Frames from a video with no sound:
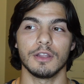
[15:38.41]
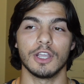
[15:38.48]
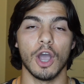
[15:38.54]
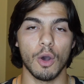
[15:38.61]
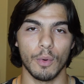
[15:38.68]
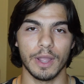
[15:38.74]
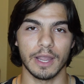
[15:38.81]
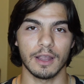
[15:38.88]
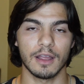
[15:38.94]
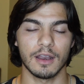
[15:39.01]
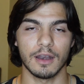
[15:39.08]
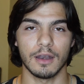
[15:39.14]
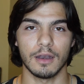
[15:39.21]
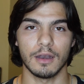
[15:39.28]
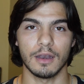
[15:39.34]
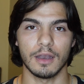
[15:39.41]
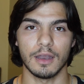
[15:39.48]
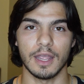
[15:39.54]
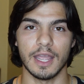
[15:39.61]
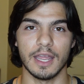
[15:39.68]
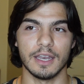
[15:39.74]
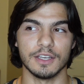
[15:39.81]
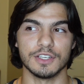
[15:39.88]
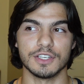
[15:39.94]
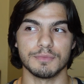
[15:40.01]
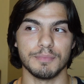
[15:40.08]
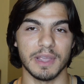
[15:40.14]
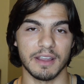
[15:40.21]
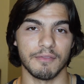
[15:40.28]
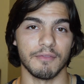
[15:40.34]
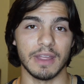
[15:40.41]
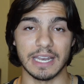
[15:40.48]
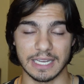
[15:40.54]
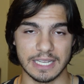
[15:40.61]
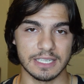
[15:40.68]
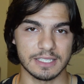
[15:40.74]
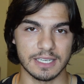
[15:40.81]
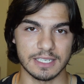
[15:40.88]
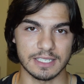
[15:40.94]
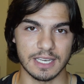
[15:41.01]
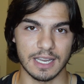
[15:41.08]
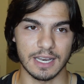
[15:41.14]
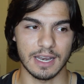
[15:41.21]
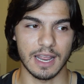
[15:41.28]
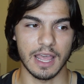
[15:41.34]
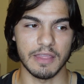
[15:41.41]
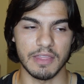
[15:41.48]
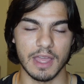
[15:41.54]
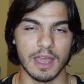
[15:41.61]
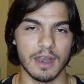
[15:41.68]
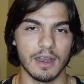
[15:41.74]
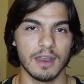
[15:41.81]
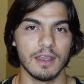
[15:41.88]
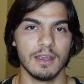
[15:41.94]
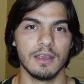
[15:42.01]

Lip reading: going and just being inconsistent and then